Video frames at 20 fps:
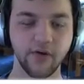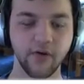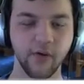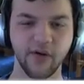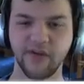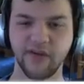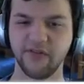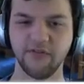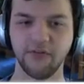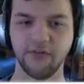
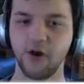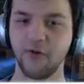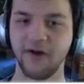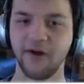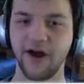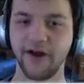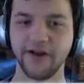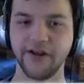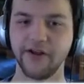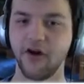and
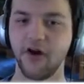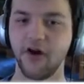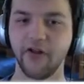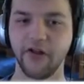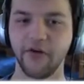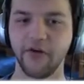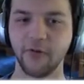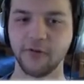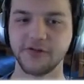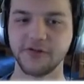Rohan and all
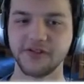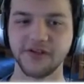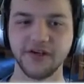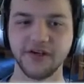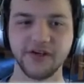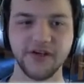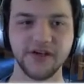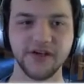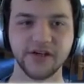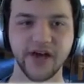those
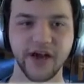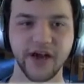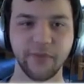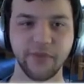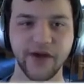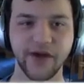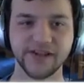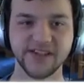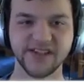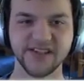kind of
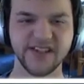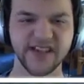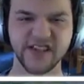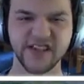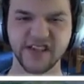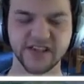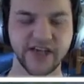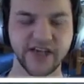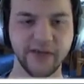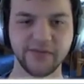places, then
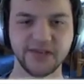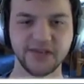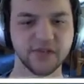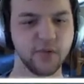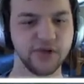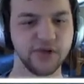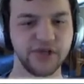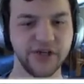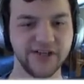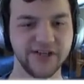just keeps
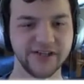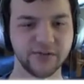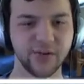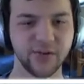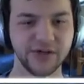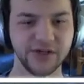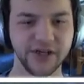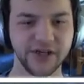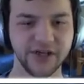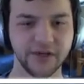switching and
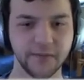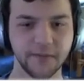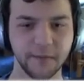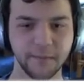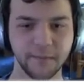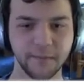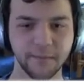switching.